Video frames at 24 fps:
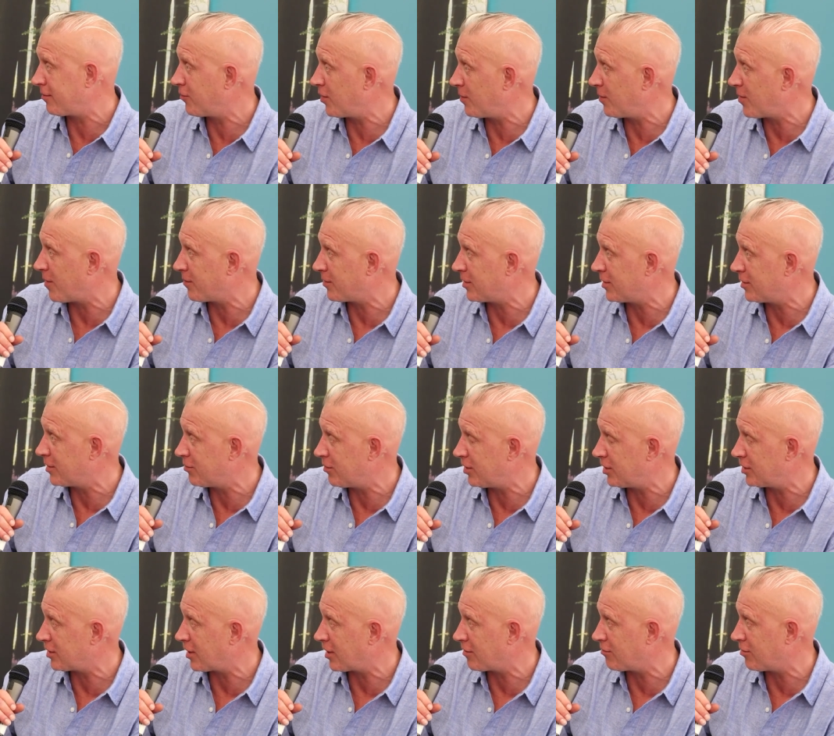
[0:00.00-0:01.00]
we bumped into
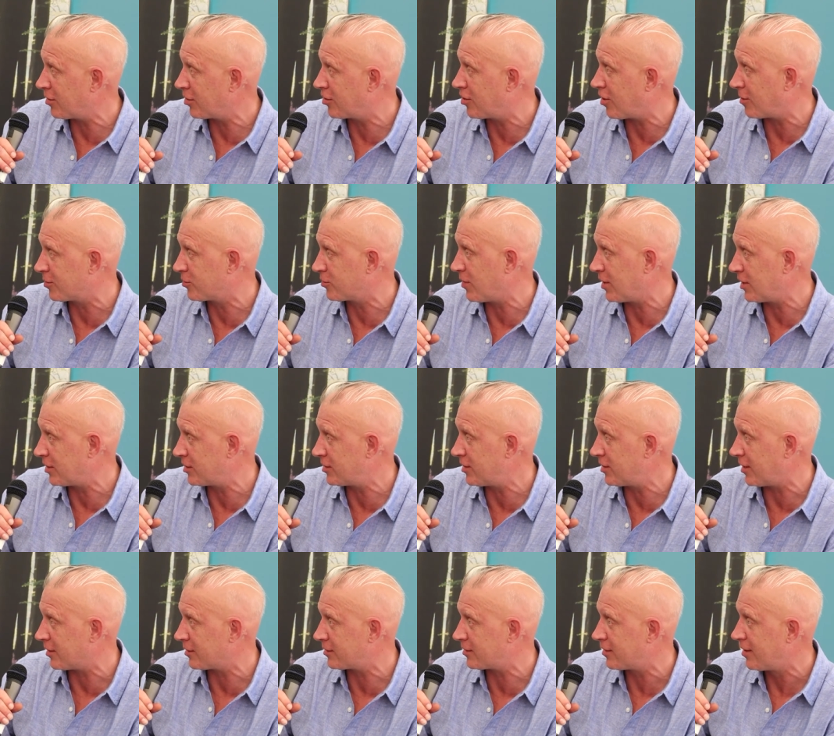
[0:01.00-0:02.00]
each other at
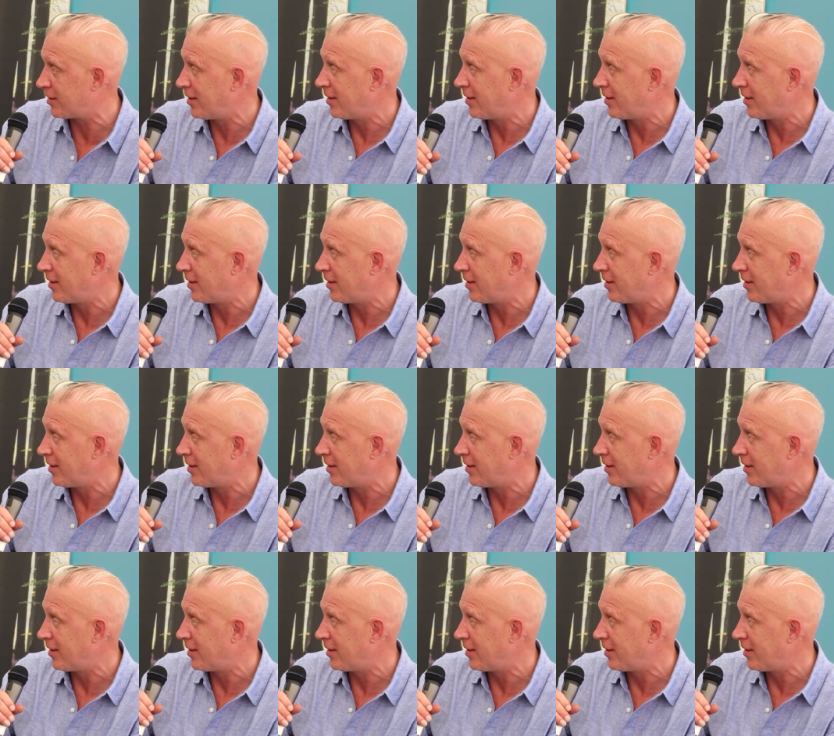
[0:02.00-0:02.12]
COP26.